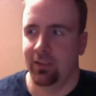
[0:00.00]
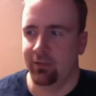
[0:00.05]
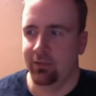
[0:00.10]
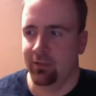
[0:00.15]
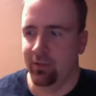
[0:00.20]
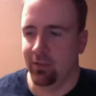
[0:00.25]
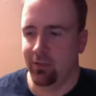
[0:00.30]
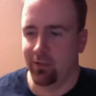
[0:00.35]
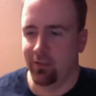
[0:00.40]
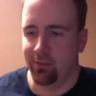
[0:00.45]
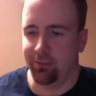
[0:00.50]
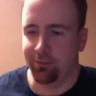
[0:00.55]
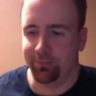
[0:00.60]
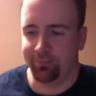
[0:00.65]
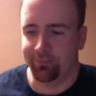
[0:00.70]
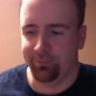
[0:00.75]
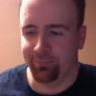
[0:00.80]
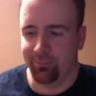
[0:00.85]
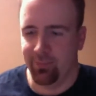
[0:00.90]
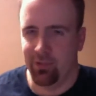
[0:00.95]
at all
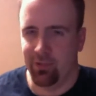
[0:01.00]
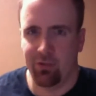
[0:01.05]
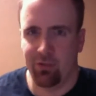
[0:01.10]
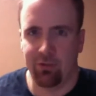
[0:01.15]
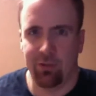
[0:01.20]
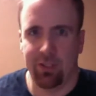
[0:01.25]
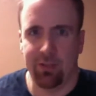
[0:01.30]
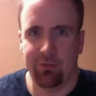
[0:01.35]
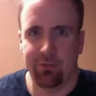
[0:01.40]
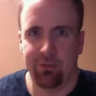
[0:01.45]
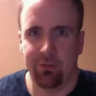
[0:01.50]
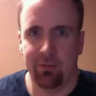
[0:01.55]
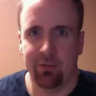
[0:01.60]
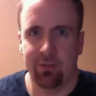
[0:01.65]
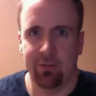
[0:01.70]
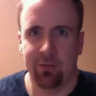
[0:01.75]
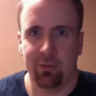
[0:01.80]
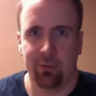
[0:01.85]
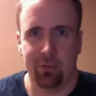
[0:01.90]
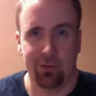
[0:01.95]
stressful
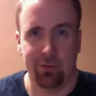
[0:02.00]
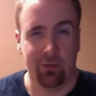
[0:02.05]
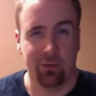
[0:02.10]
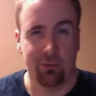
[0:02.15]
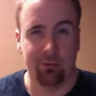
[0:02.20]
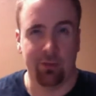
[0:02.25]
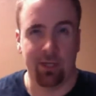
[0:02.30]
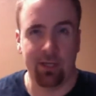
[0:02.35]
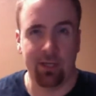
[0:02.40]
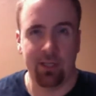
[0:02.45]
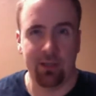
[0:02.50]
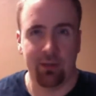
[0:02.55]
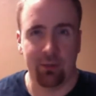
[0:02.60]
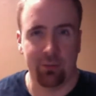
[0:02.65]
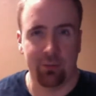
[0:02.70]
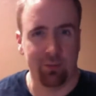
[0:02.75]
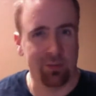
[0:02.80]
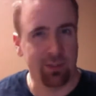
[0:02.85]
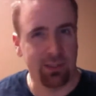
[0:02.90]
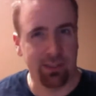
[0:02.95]
towards your writing, or was
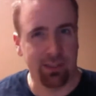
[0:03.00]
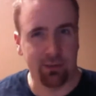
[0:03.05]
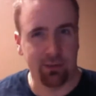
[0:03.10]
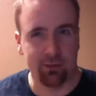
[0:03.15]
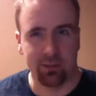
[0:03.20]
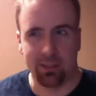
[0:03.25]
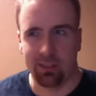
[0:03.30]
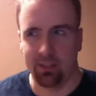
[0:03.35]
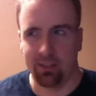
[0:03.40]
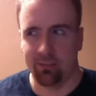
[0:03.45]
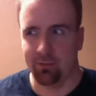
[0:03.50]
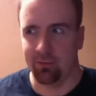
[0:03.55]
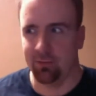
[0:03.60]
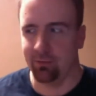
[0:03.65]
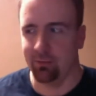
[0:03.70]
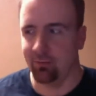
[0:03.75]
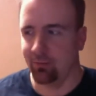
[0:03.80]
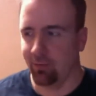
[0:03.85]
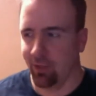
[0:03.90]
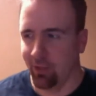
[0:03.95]
it actually kind of
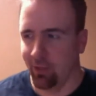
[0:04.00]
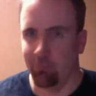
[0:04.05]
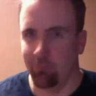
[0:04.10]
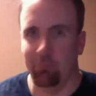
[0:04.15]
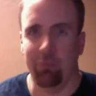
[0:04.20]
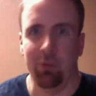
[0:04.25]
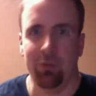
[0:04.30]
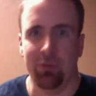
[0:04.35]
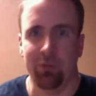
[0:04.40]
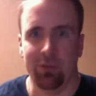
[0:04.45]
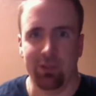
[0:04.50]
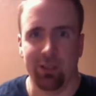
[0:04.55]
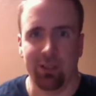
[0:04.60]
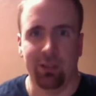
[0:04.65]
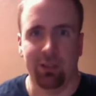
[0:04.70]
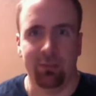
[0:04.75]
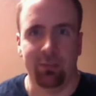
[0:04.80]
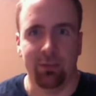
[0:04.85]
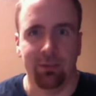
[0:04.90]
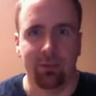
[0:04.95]
a boost to help
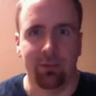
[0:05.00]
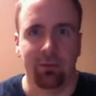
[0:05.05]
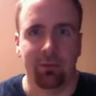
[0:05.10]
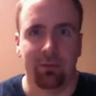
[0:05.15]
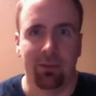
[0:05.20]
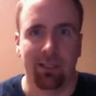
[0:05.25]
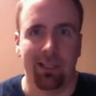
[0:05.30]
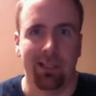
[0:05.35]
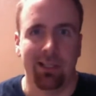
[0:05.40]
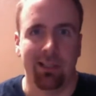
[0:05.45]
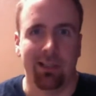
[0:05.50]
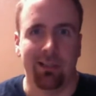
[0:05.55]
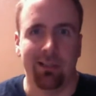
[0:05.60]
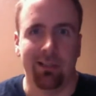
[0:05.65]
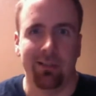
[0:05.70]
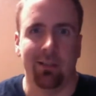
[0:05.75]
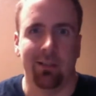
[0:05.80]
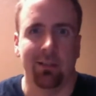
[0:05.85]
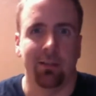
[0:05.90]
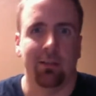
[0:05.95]
you get it
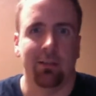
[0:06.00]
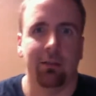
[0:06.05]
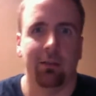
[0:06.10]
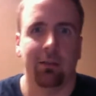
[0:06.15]
done?